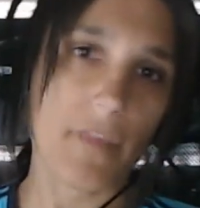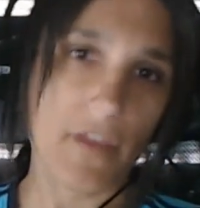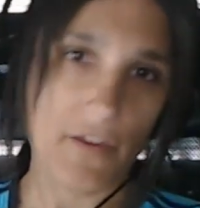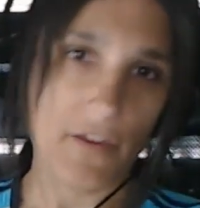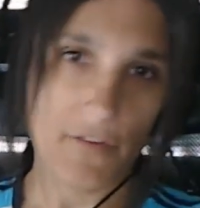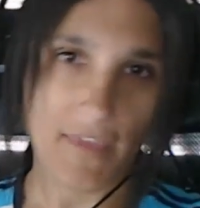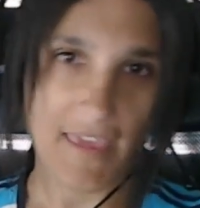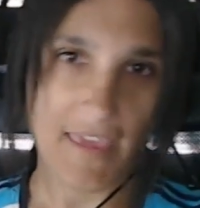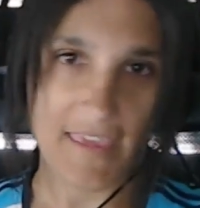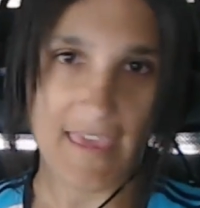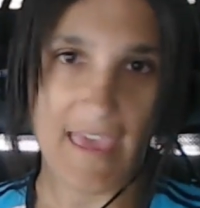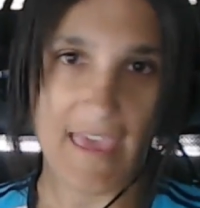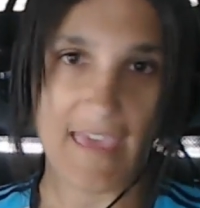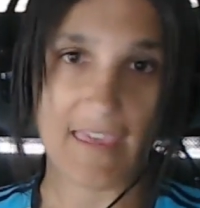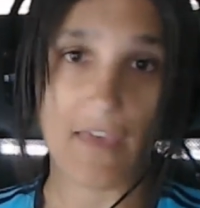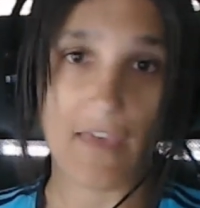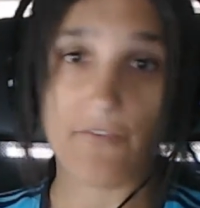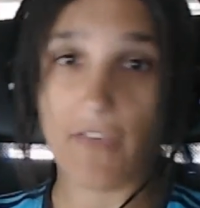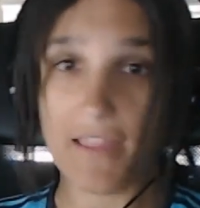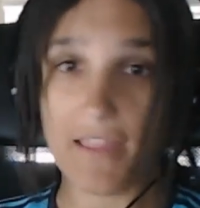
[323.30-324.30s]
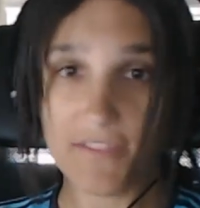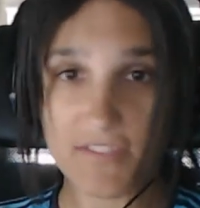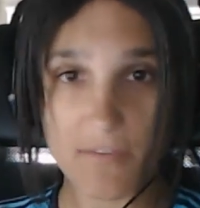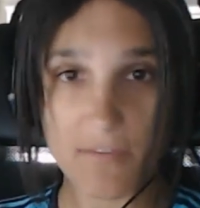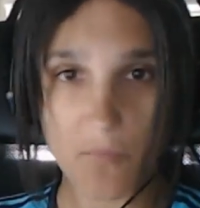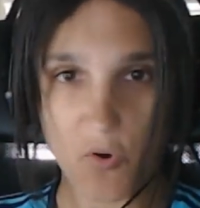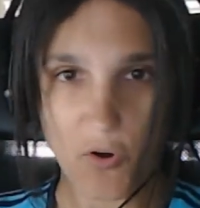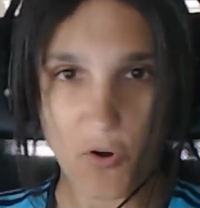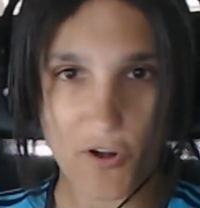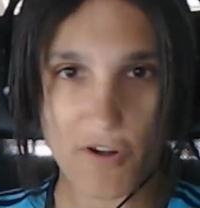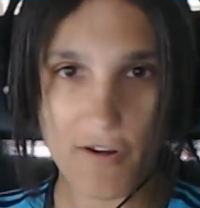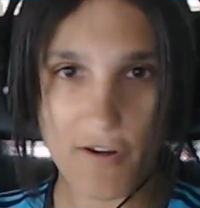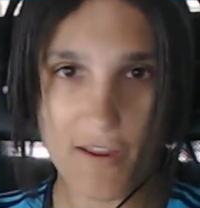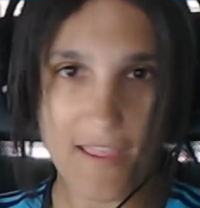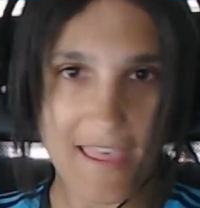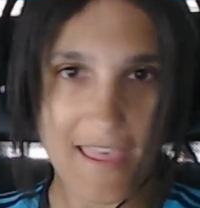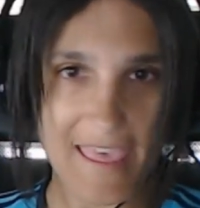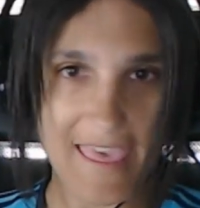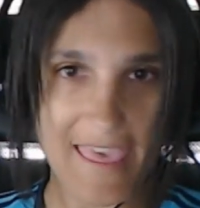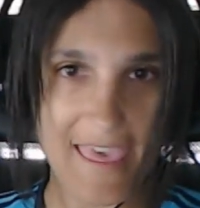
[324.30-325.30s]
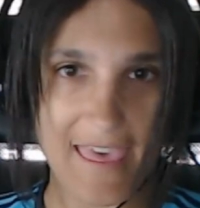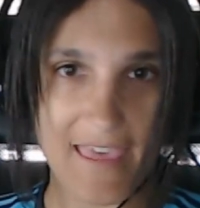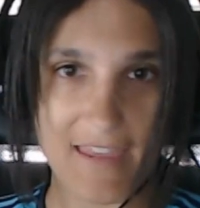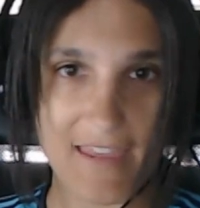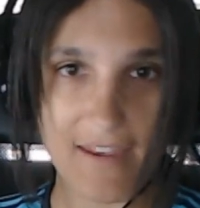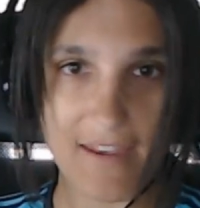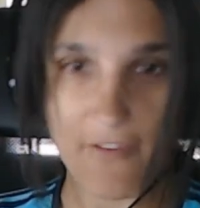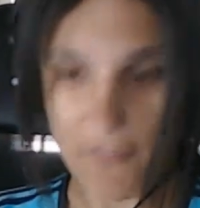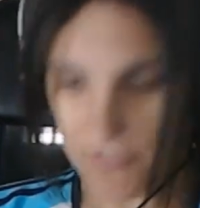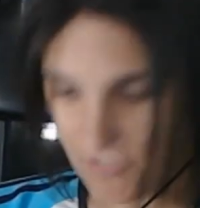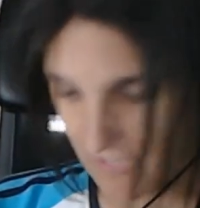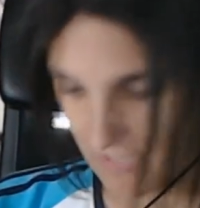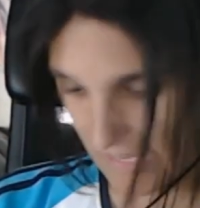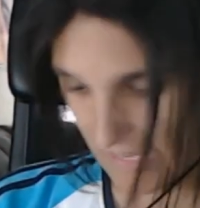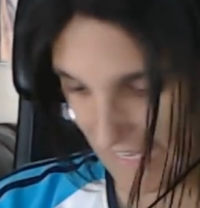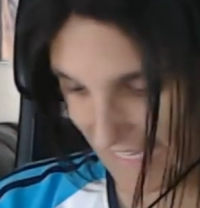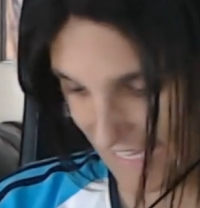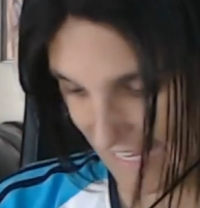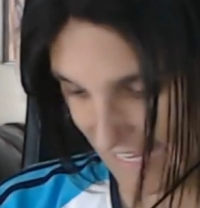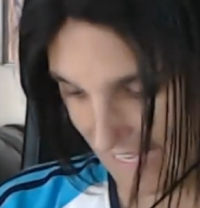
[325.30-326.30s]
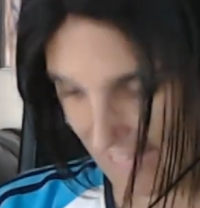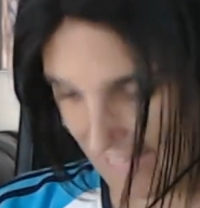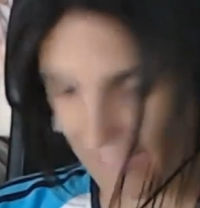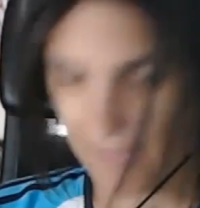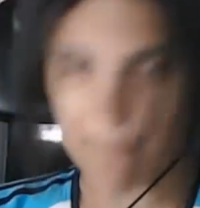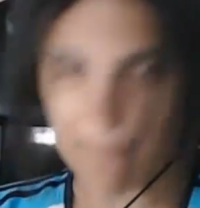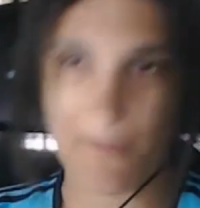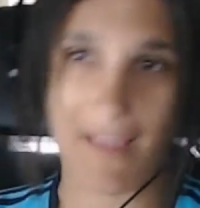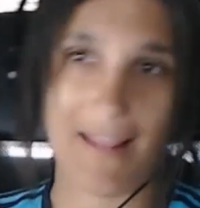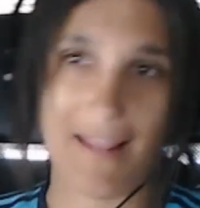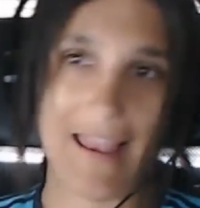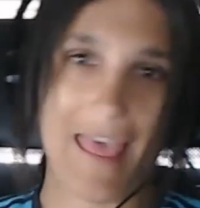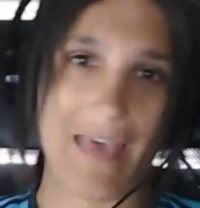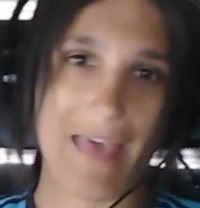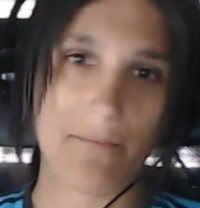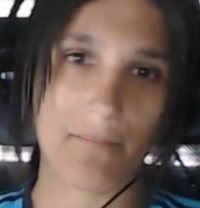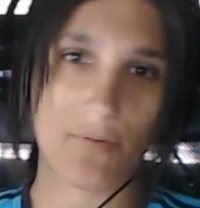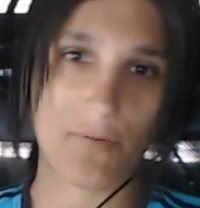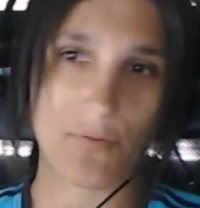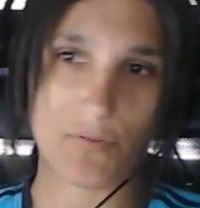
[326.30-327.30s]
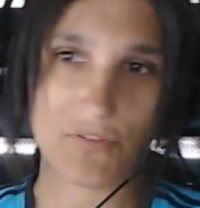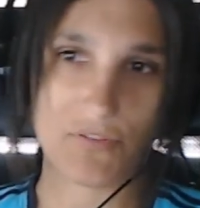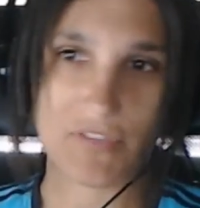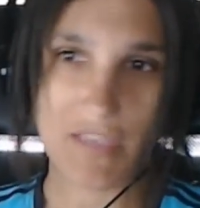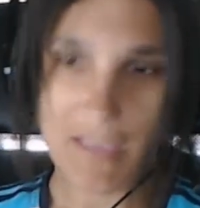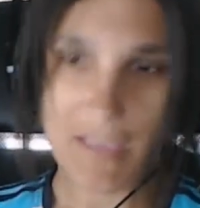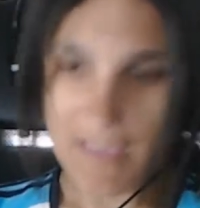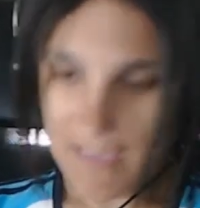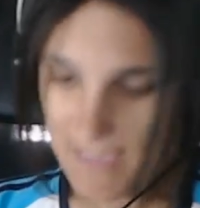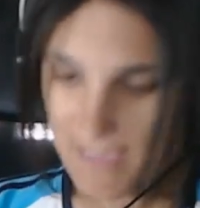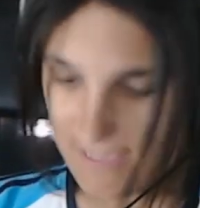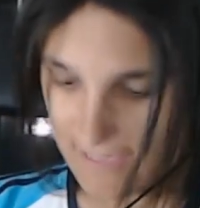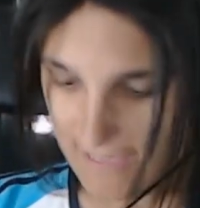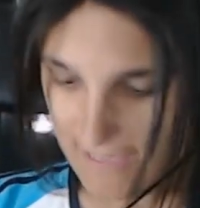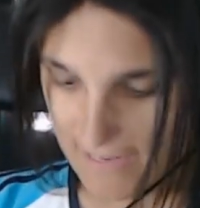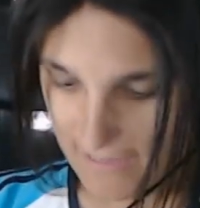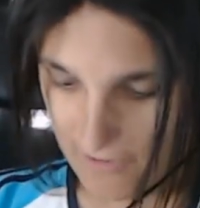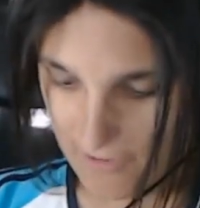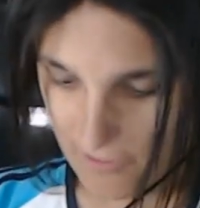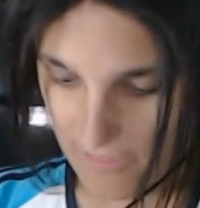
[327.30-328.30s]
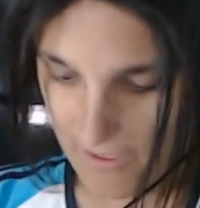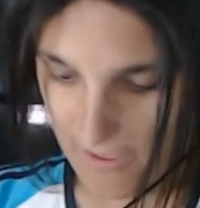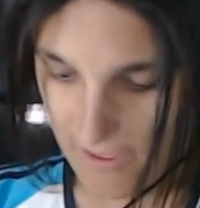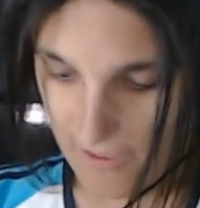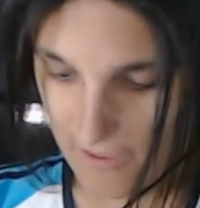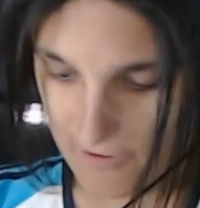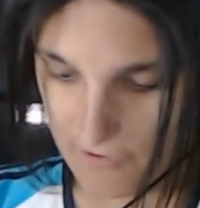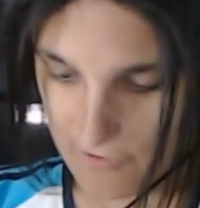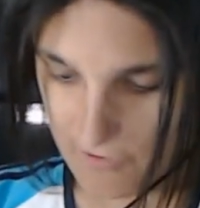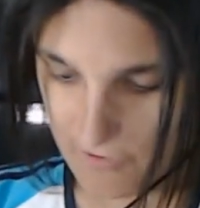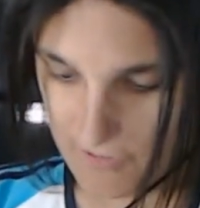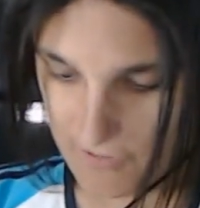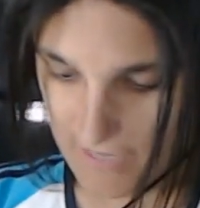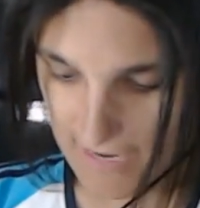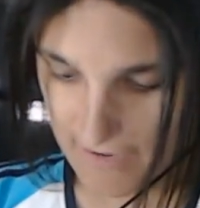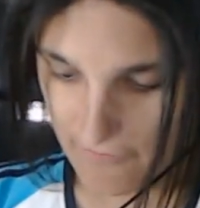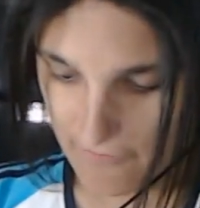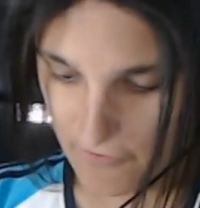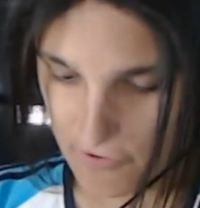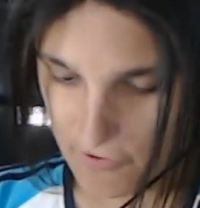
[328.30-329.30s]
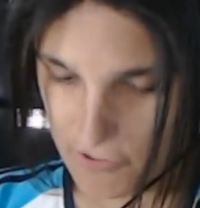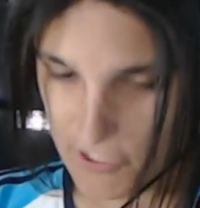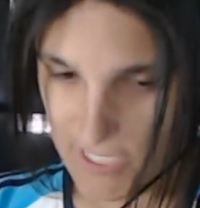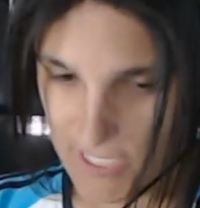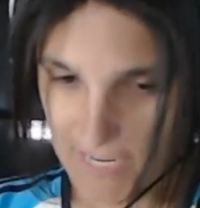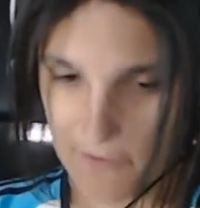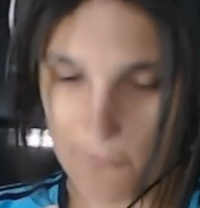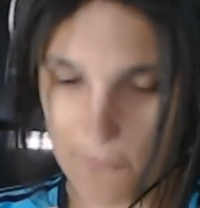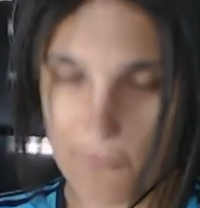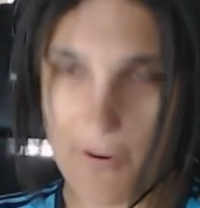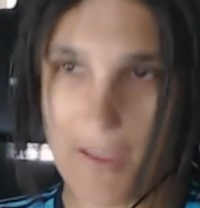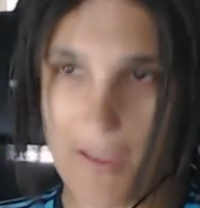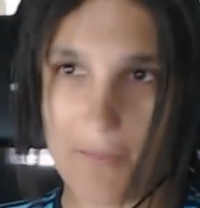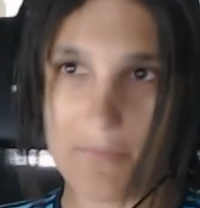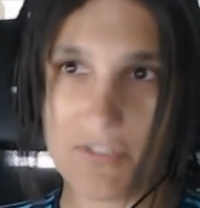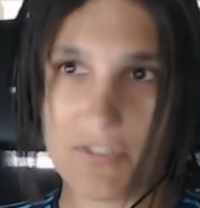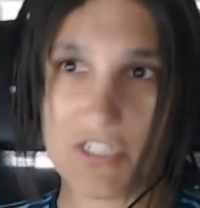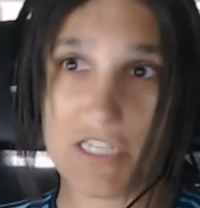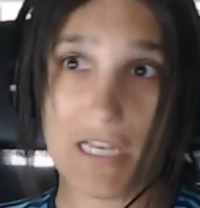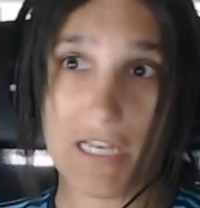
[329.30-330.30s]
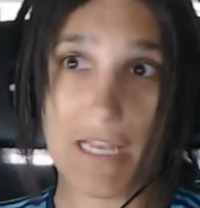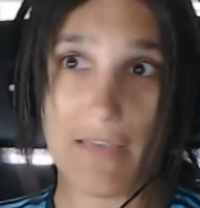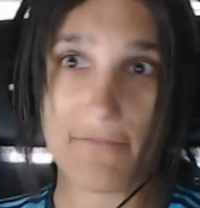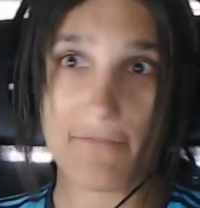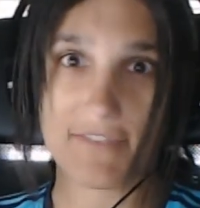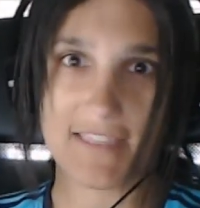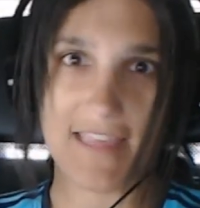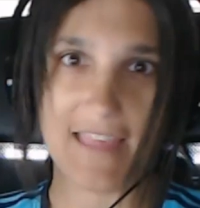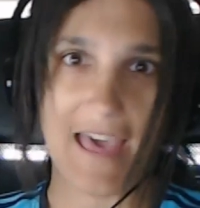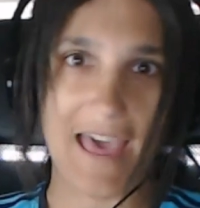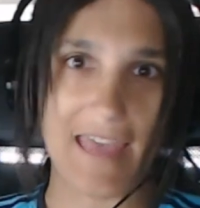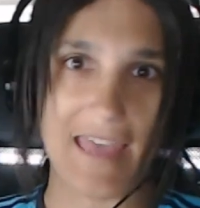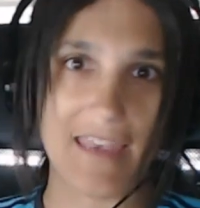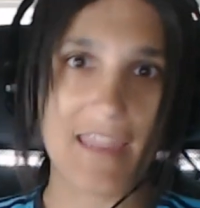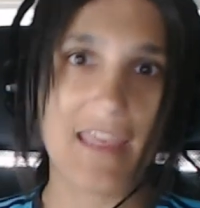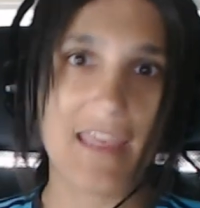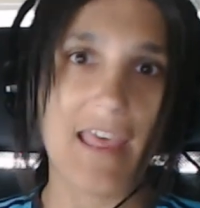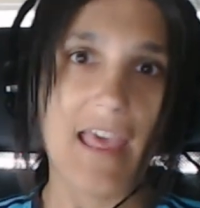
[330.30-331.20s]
Okay, gang, I've got some more. And I've also got a kitty on my lap who's getting the underside of her chin rubbed. She loves that.